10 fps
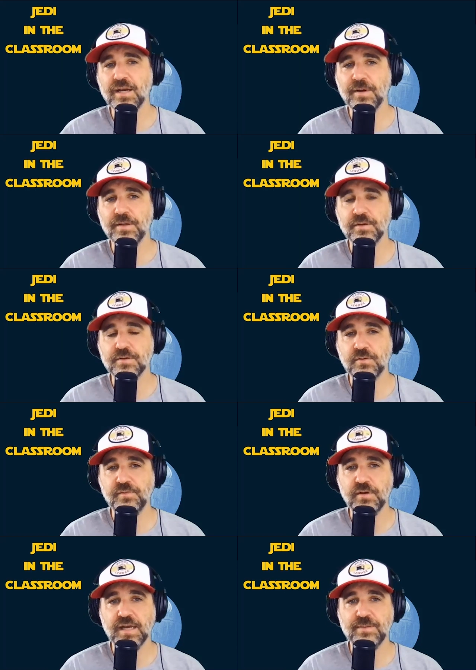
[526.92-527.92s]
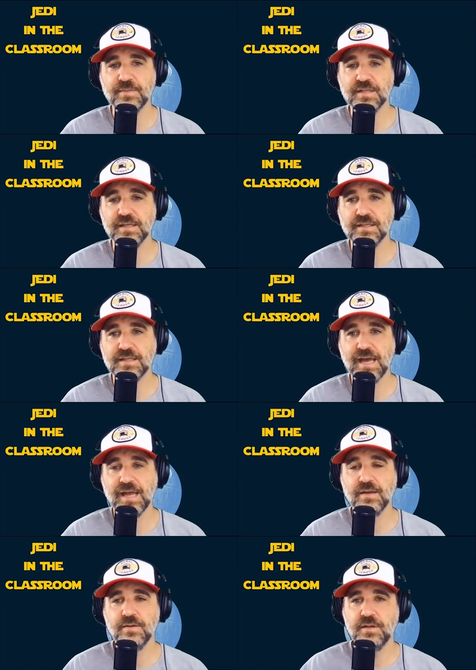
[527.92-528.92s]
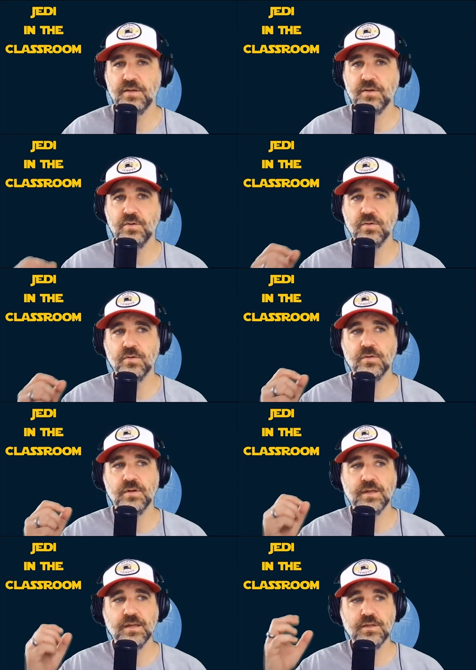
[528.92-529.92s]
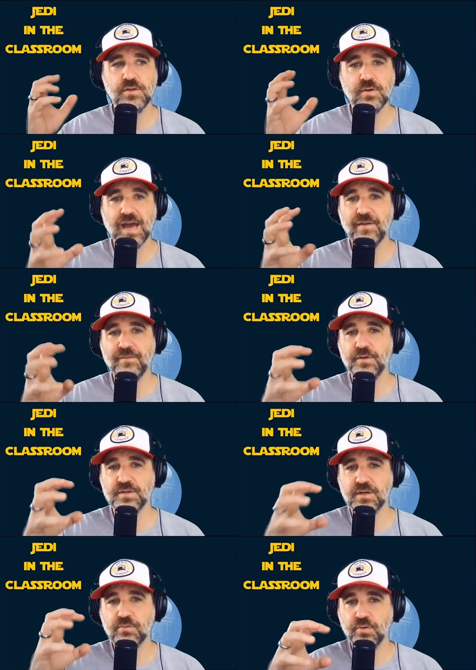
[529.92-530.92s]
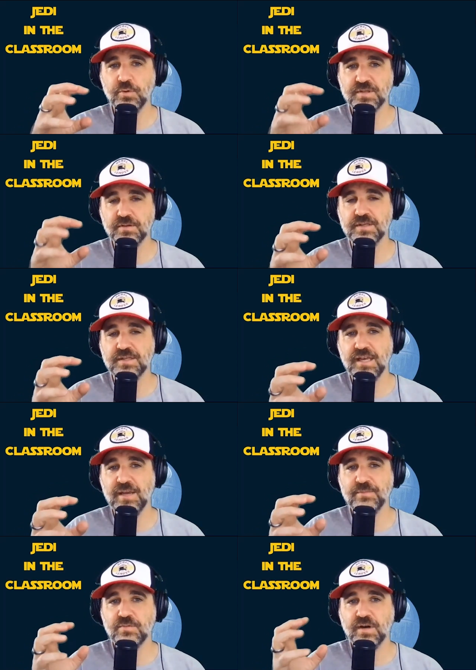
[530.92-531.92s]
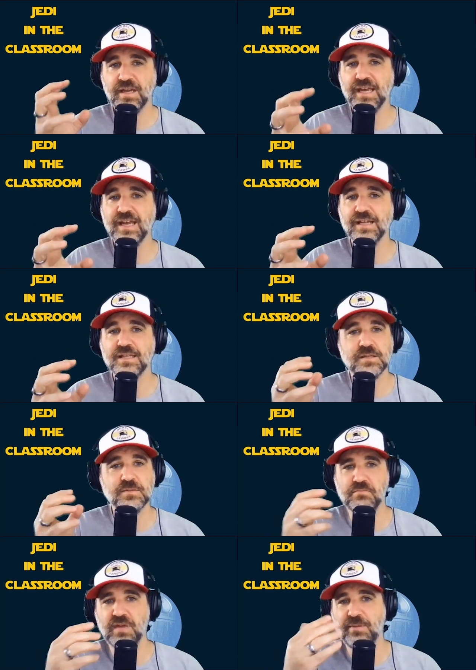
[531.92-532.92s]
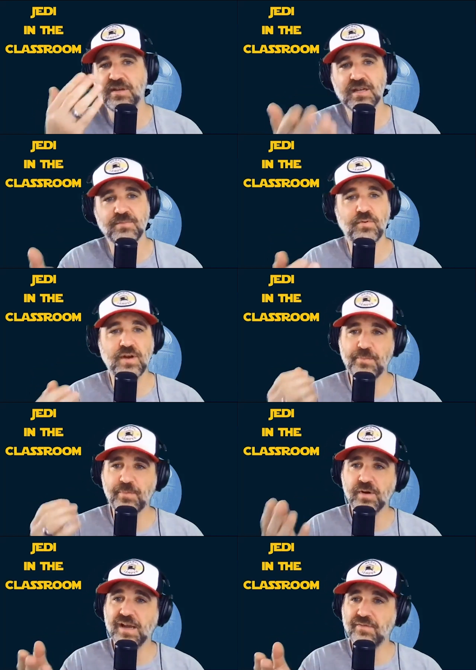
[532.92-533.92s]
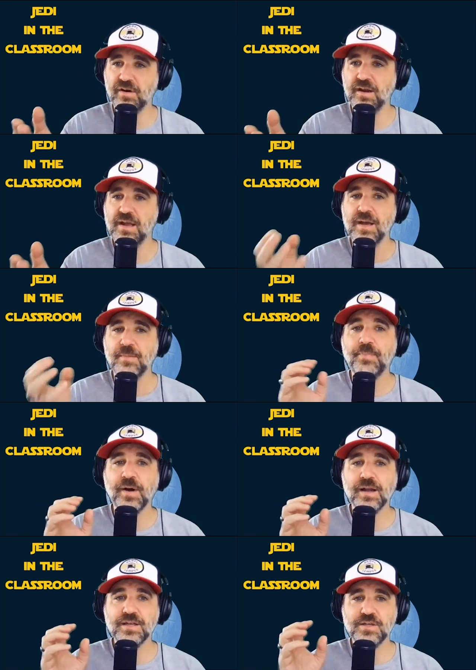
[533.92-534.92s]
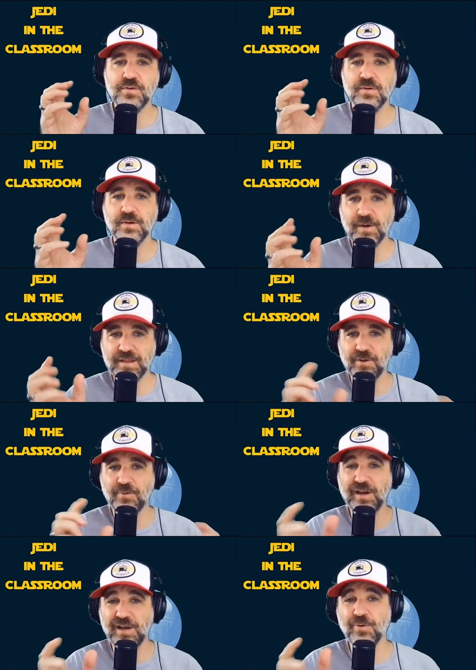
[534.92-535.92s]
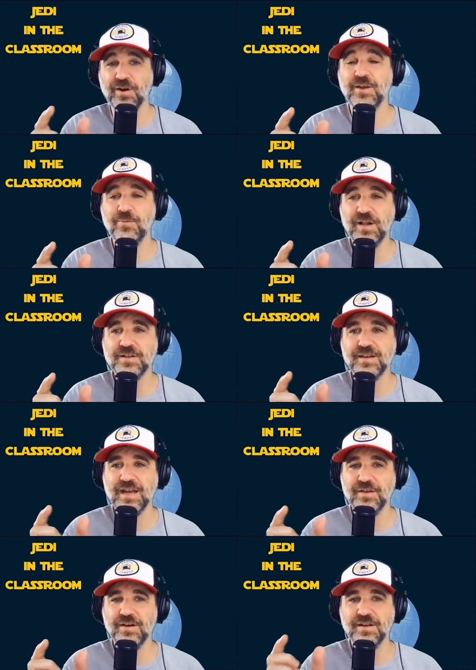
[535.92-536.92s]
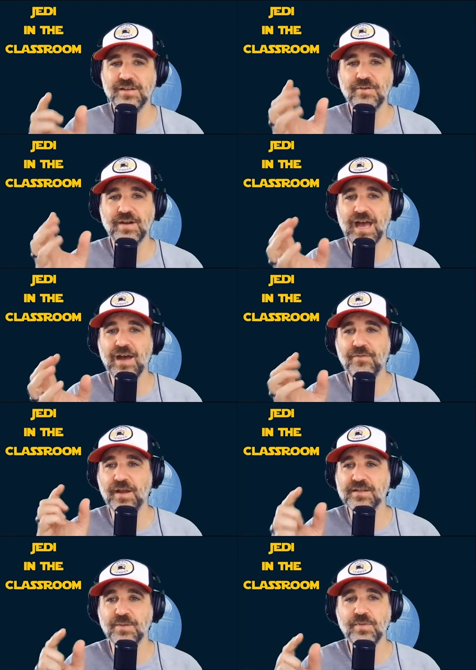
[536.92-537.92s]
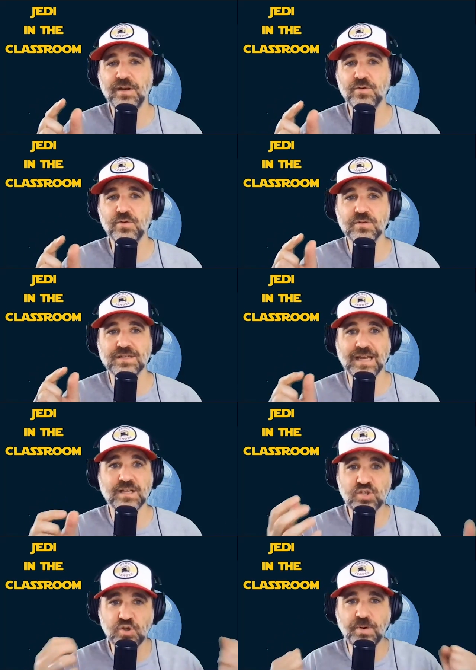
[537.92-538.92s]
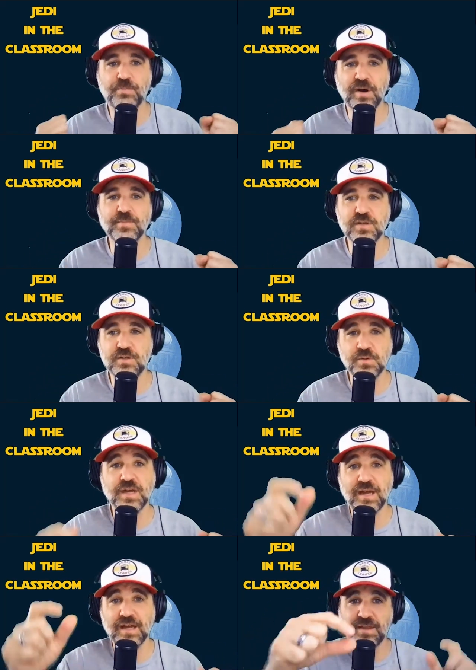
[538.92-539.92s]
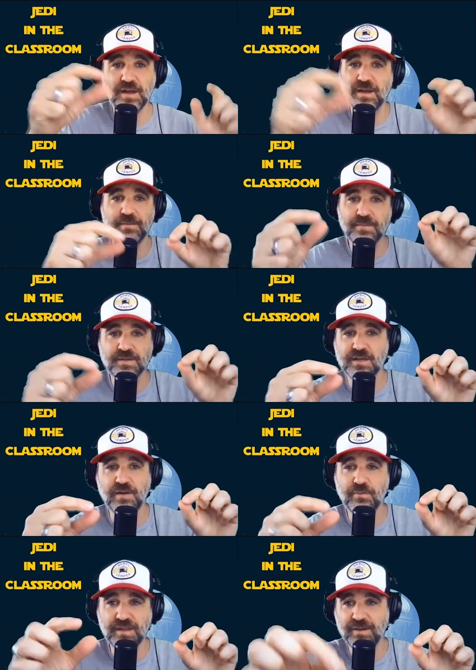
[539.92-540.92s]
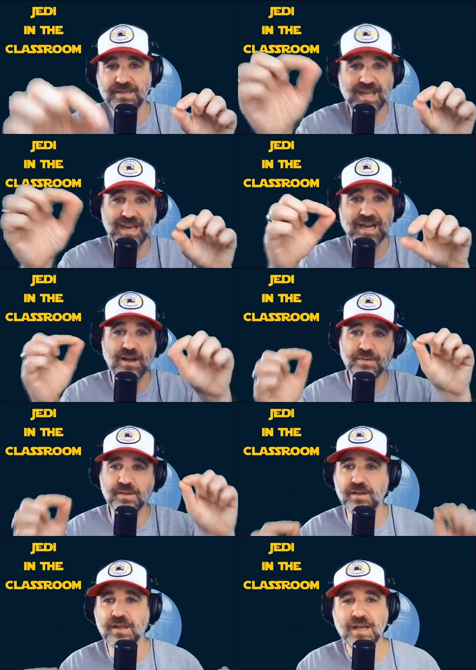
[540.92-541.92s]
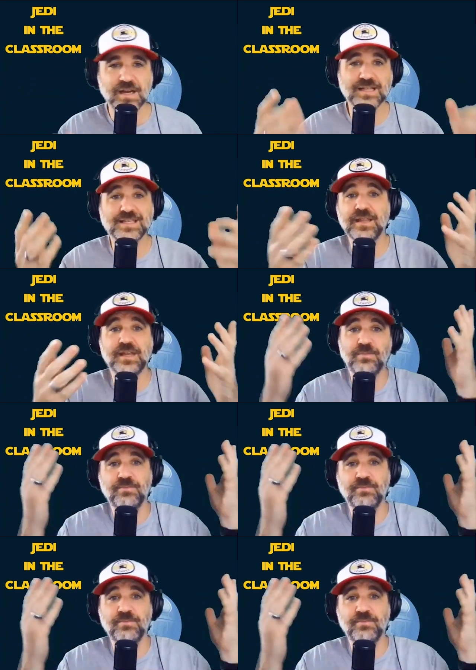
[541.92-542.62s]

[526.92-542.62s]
about those review games is that you have those groups, those teams where kids maybe didn't prep or whatever, but when they're really working well together, you have like somebody who's like super pumped to do the stuff where they take out let's say they're a